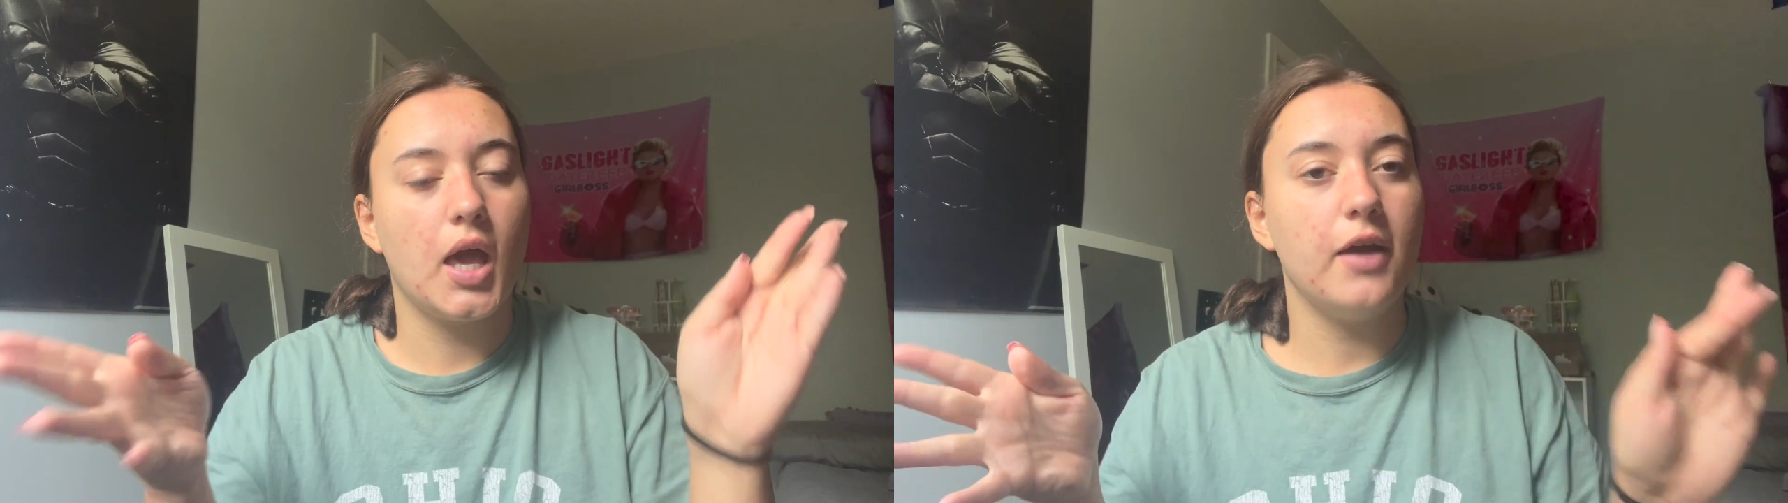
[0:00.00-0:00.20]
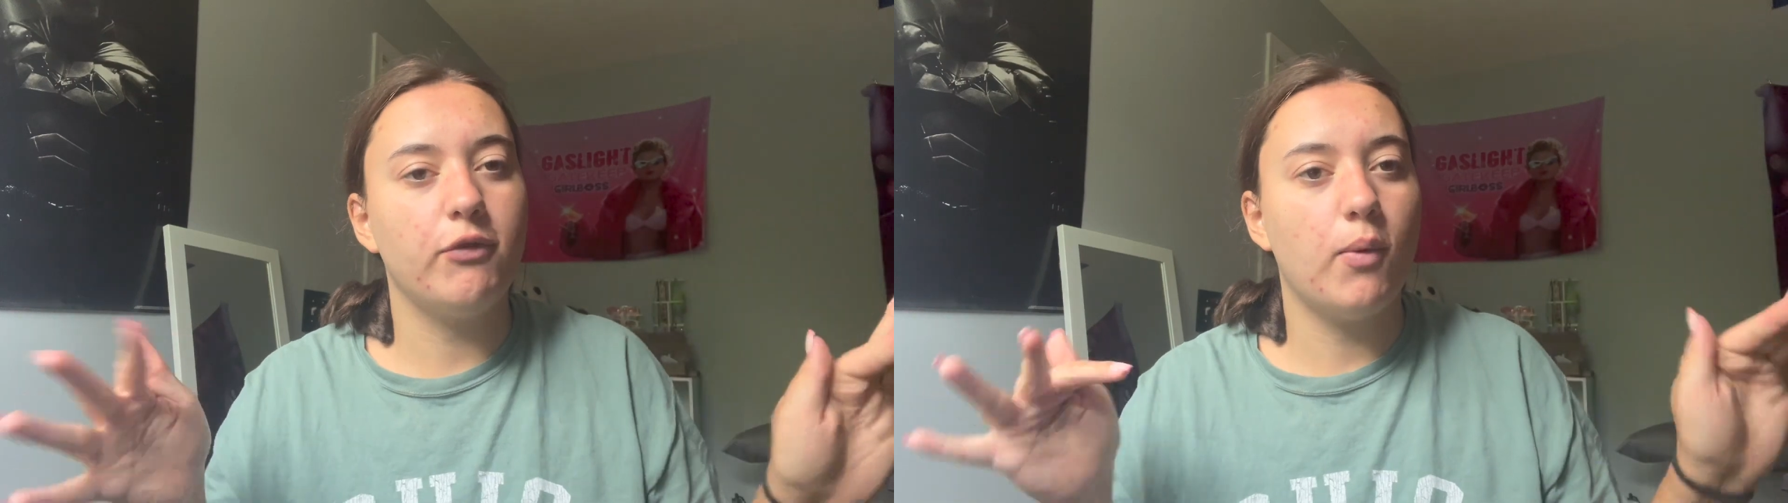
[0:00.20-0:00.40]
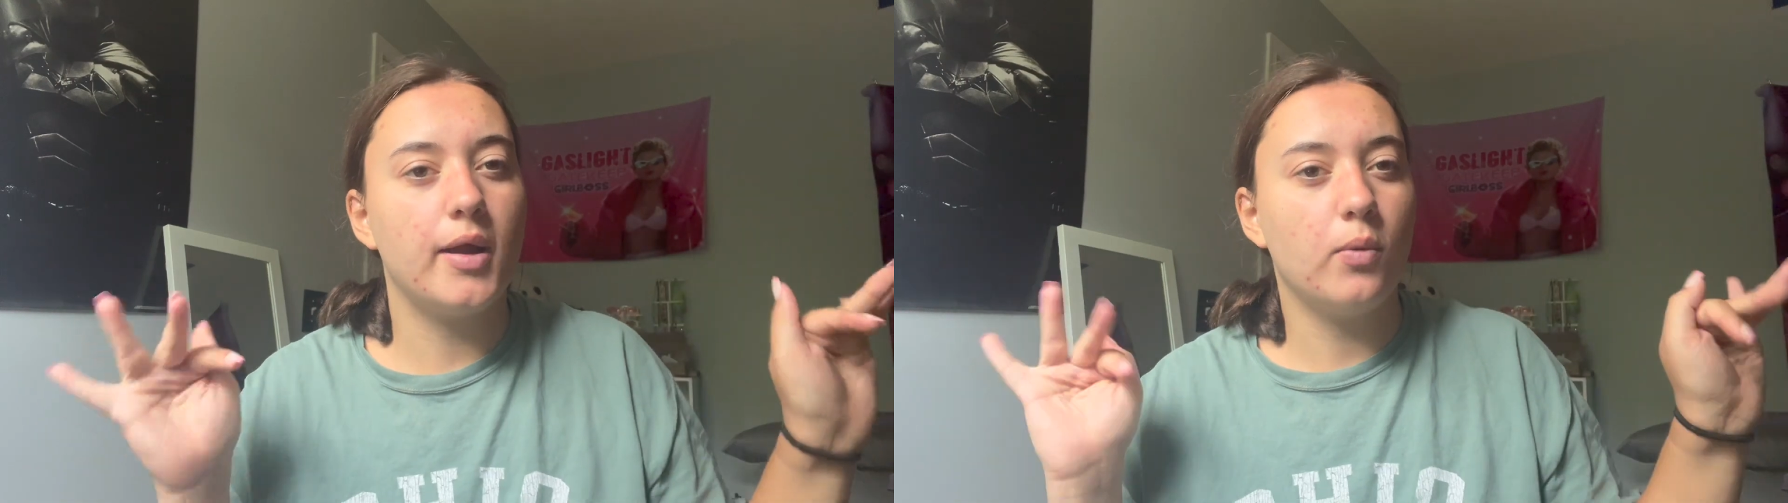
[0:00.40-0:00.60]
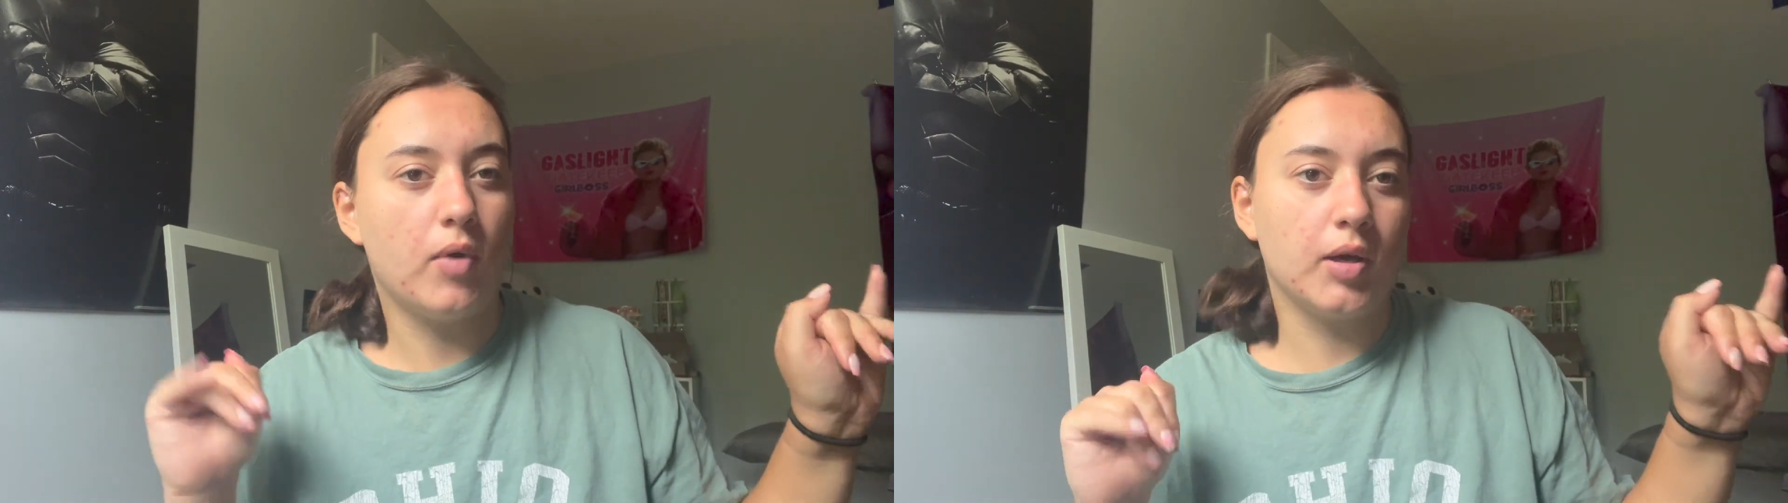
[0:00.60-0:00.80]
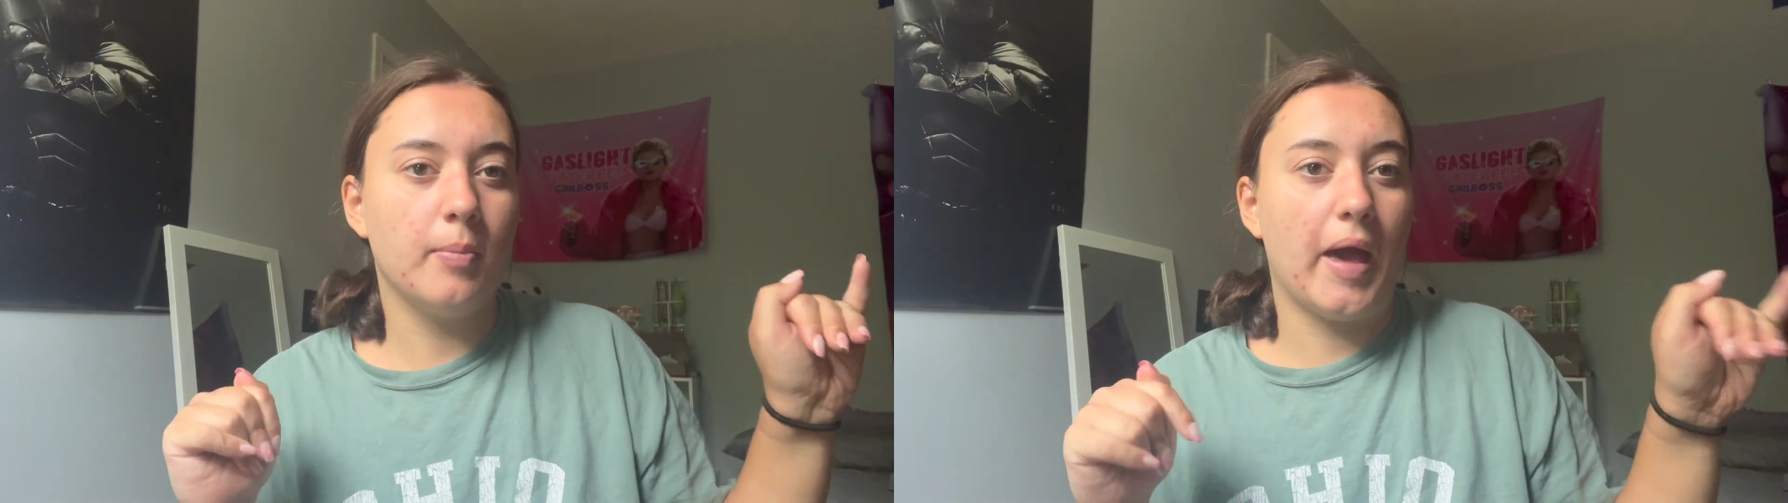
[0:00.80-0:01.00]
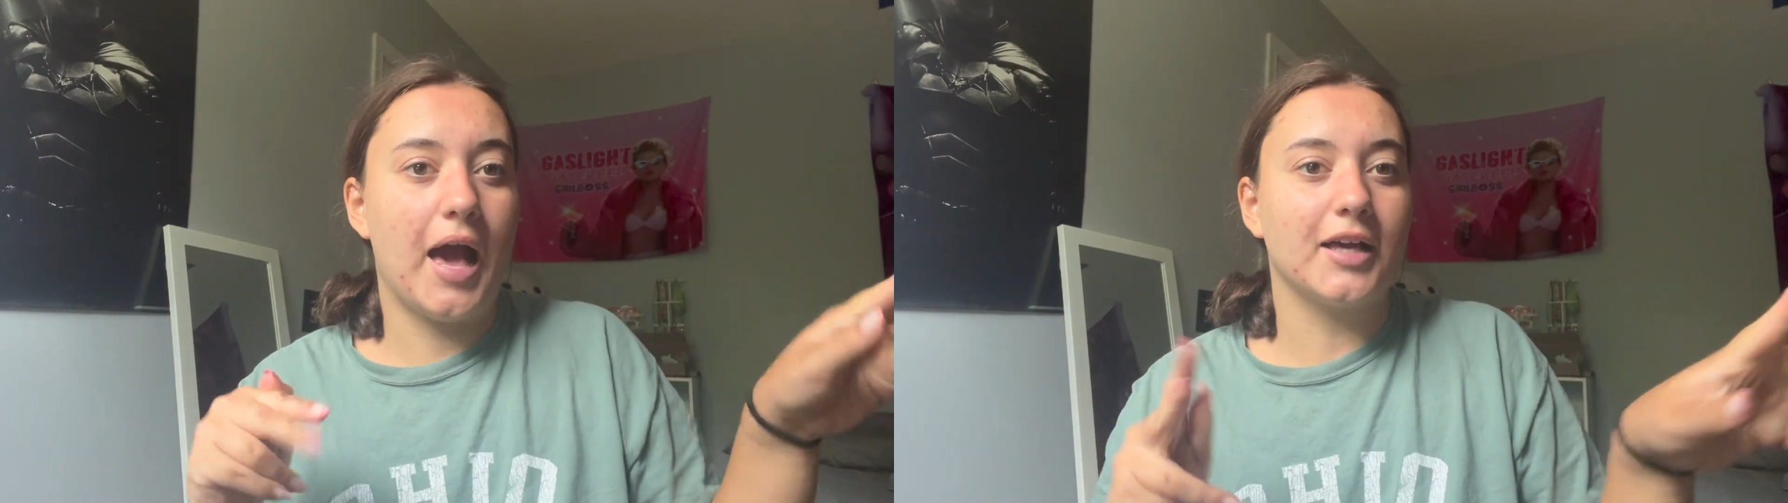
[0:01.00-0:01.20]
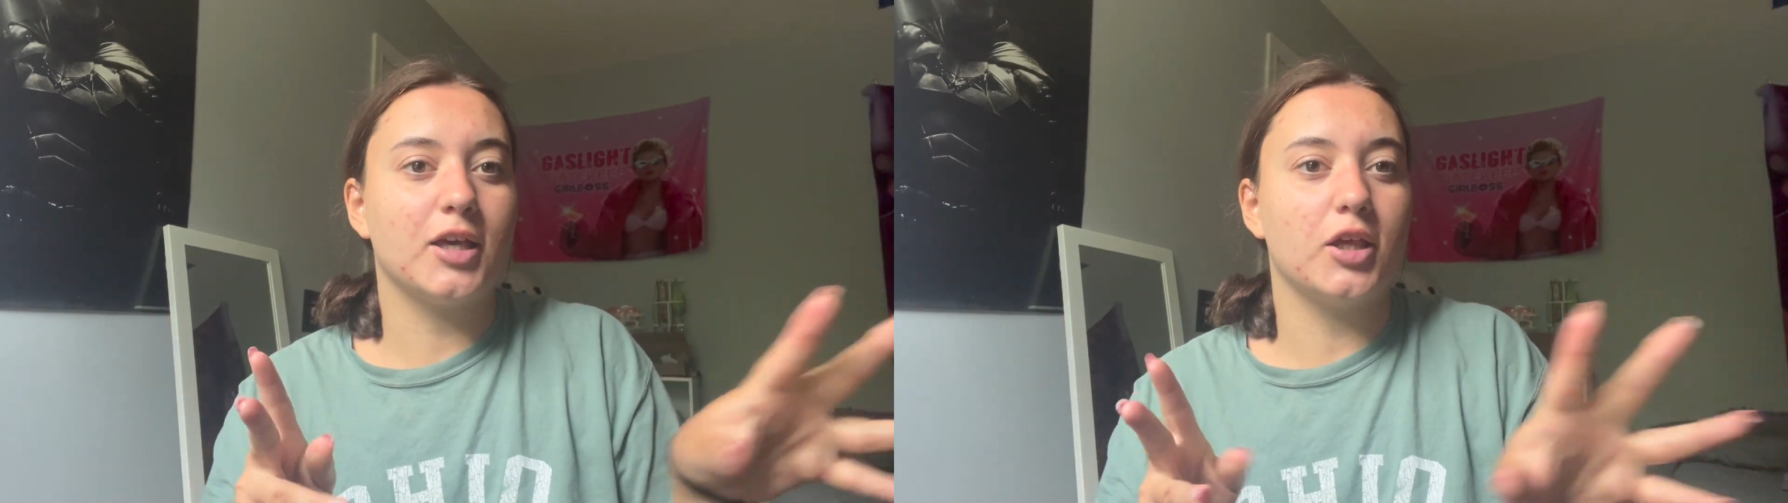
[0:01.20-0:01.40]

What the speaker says: Hey everyone, welcome back.